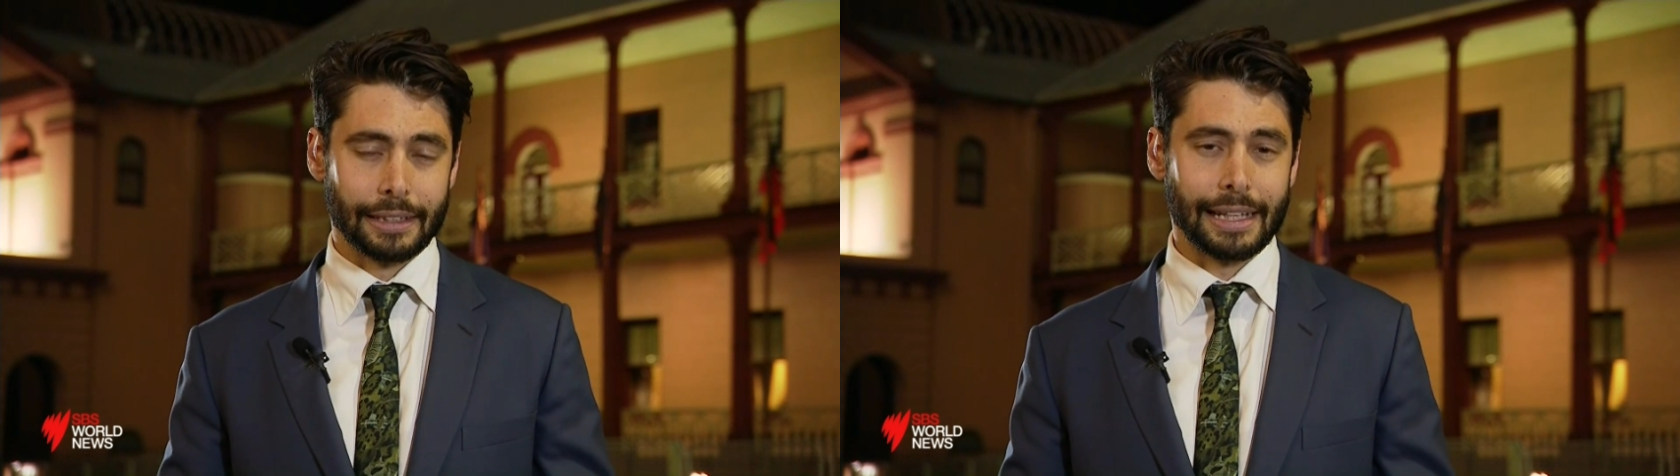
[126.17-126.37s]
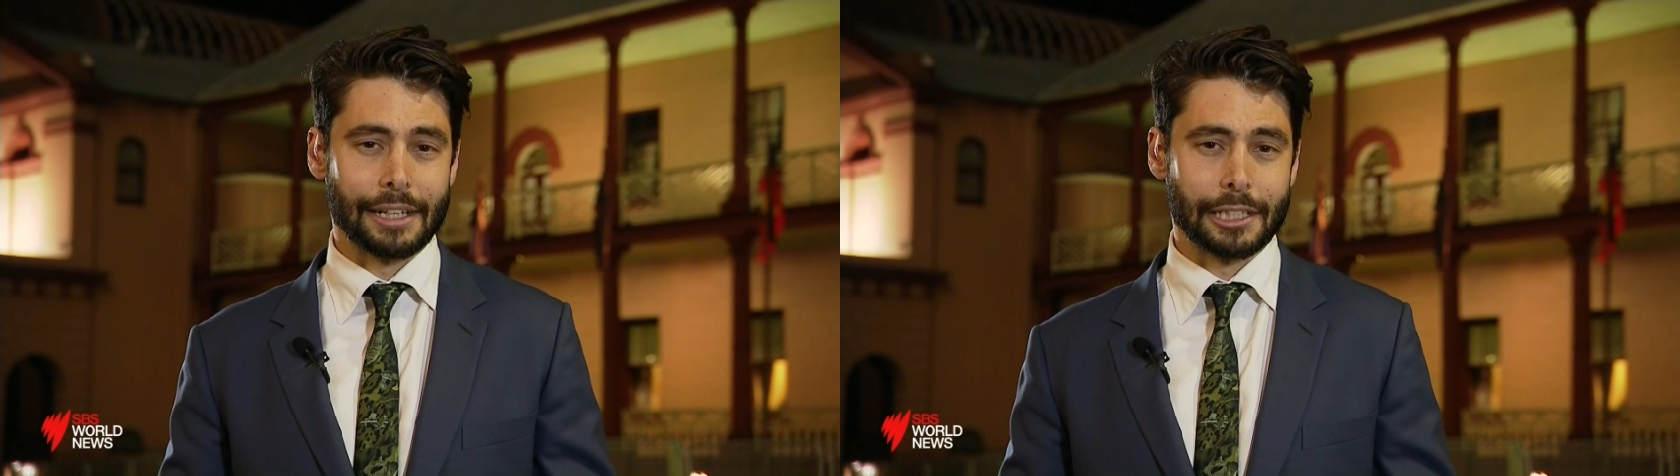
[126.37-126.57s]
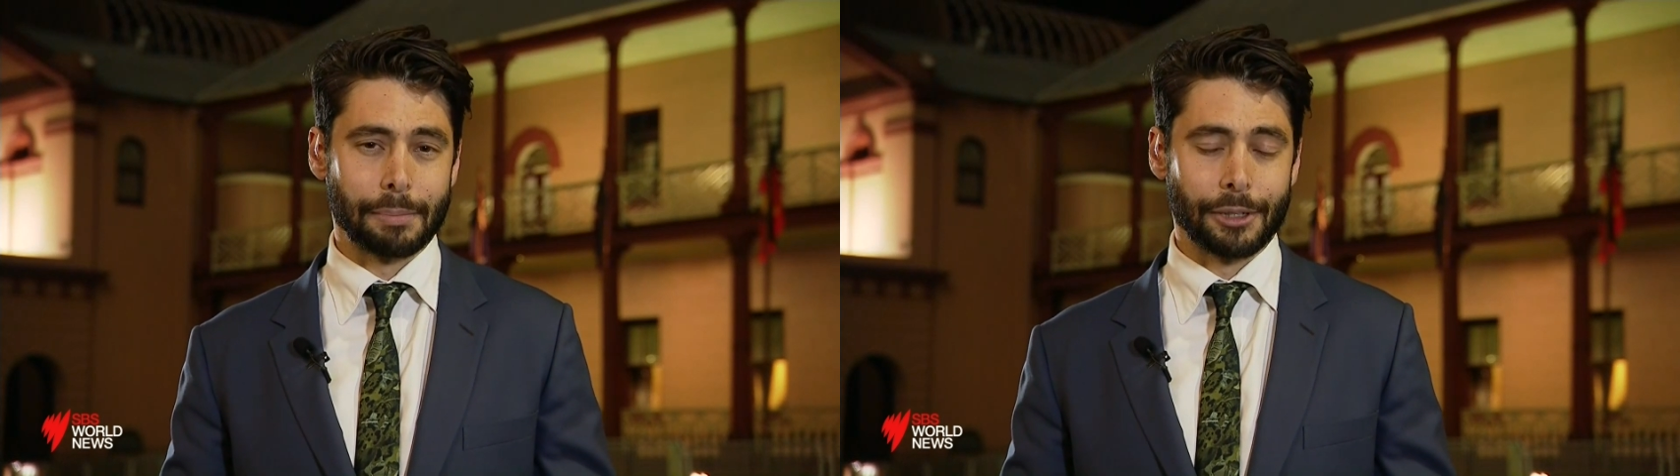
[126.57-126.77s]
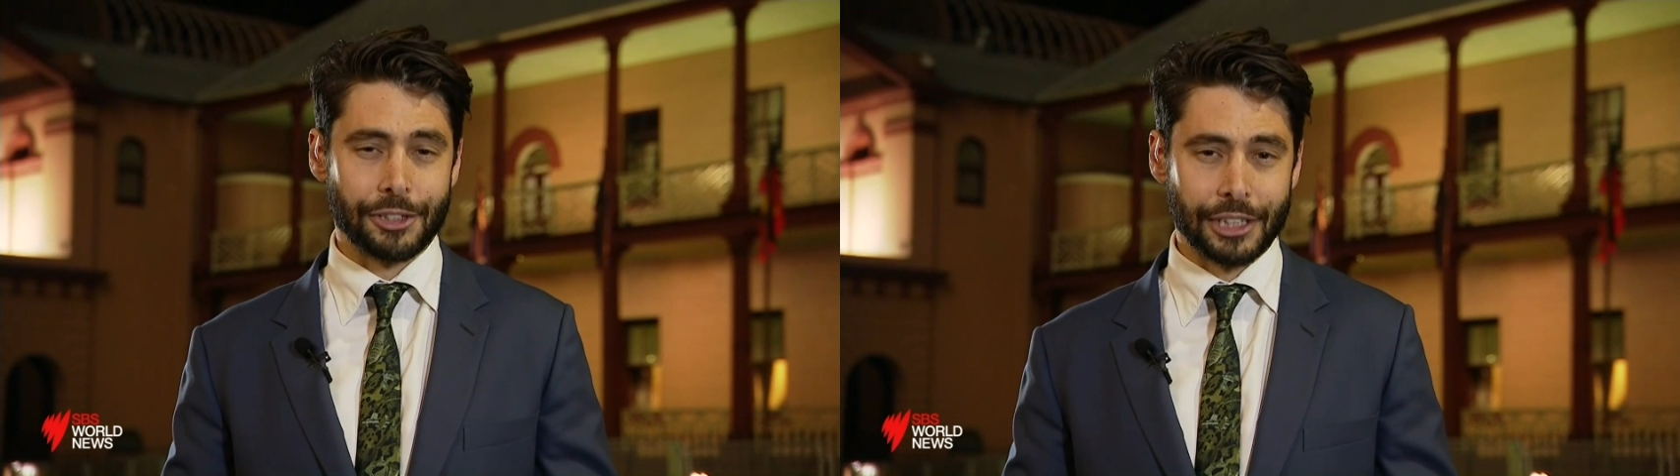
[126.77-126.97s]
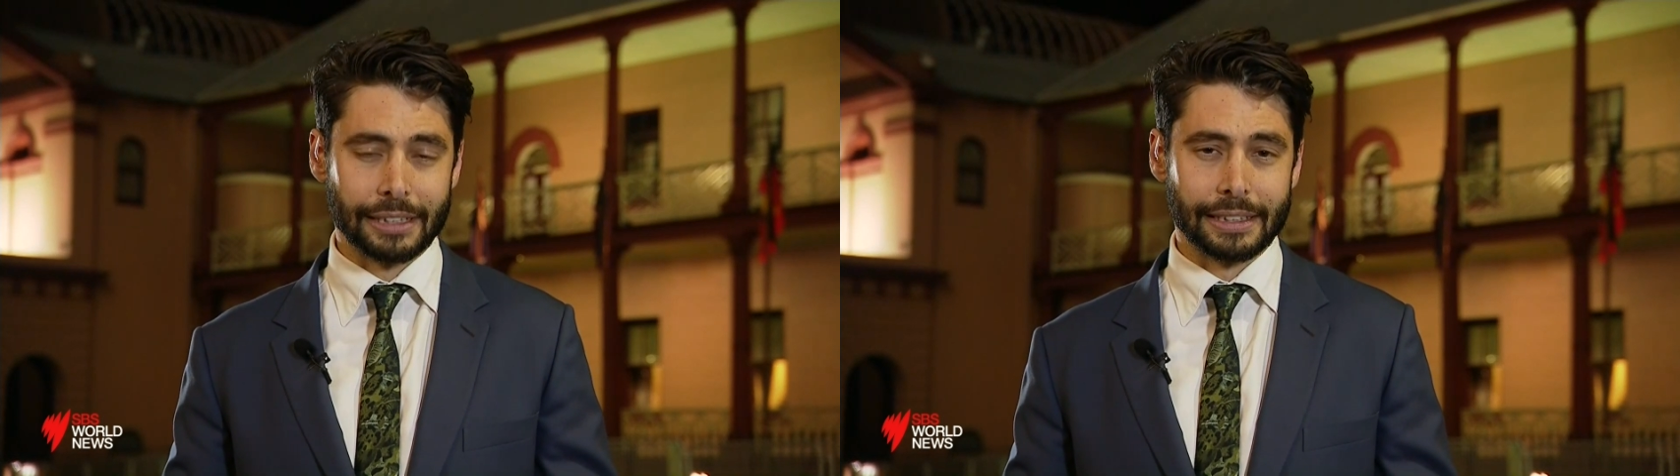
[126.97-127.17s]
Gladys
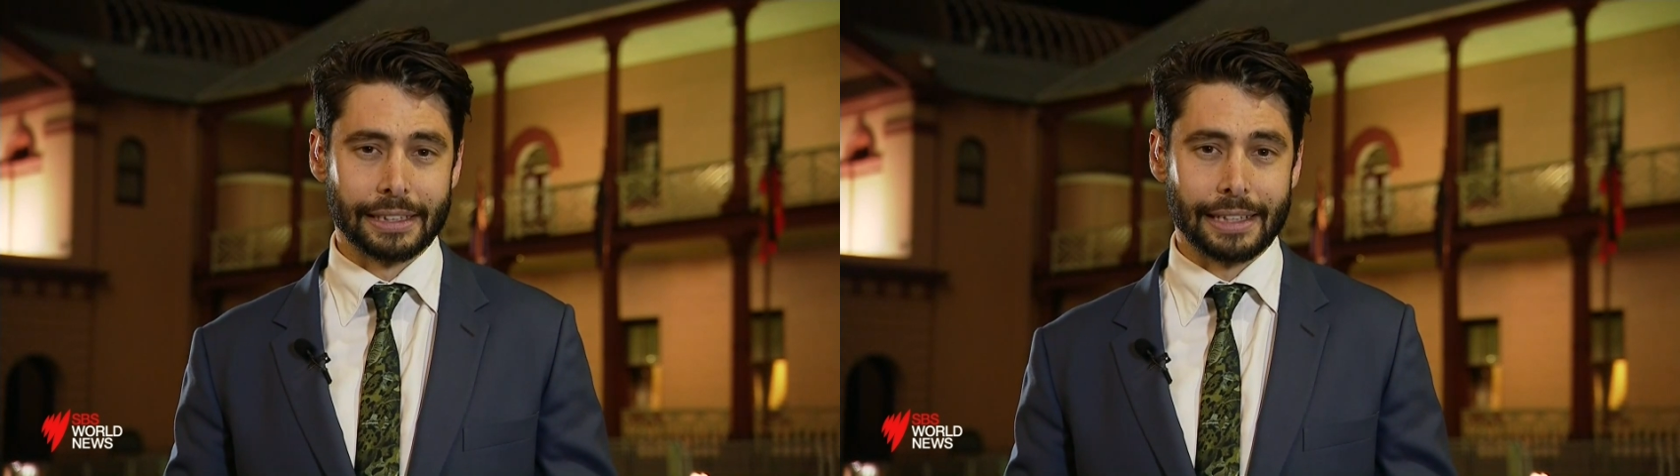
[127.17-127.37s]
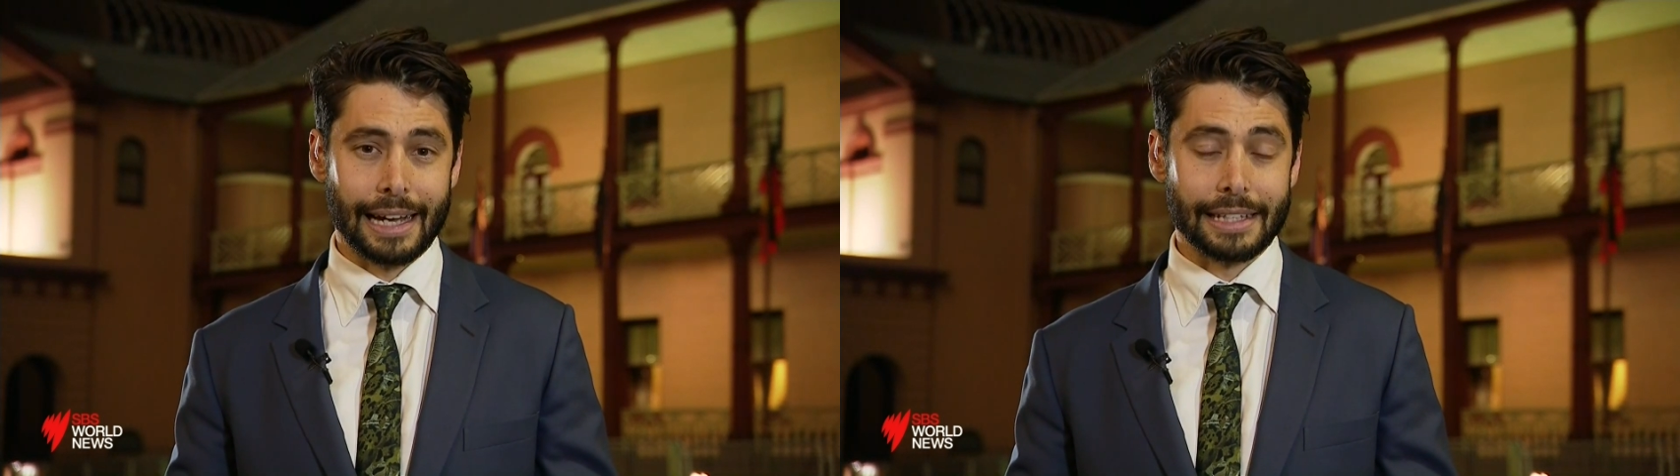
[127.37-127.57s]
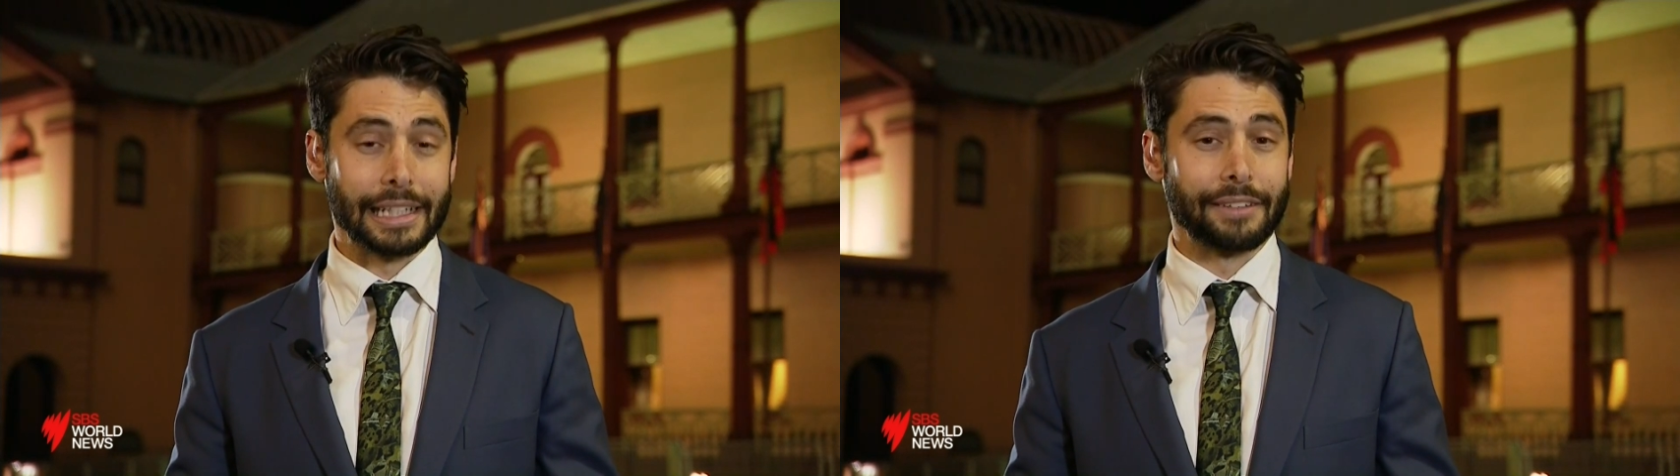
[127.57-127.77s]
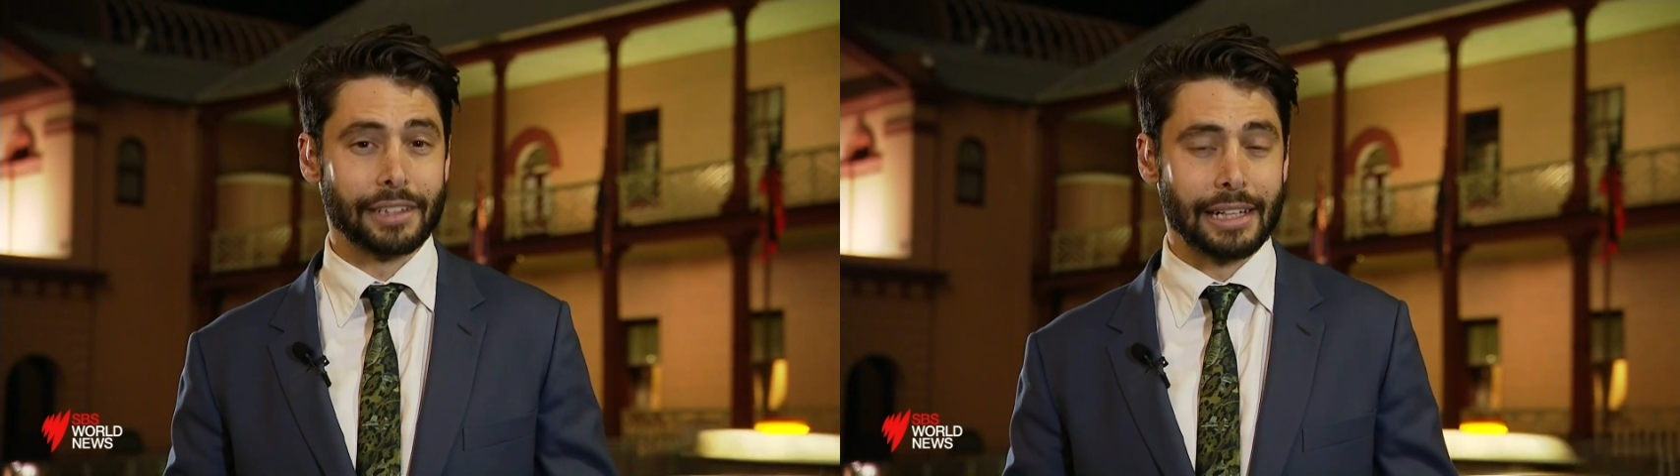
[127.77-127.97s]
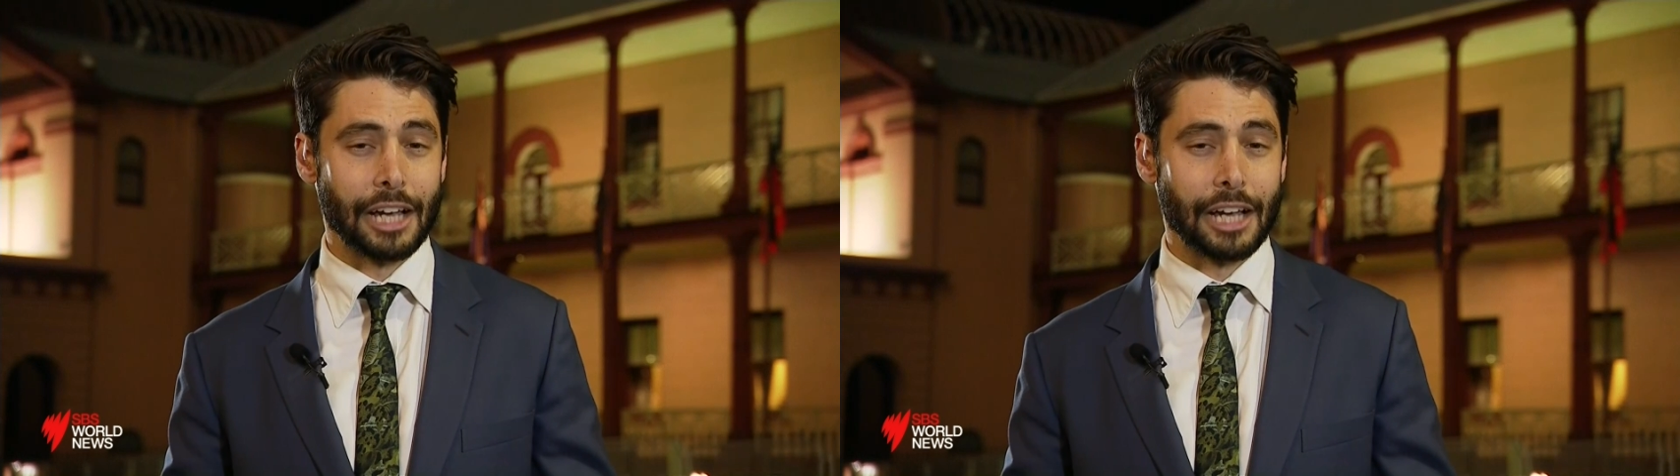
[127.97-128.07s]
Berejiklian has given the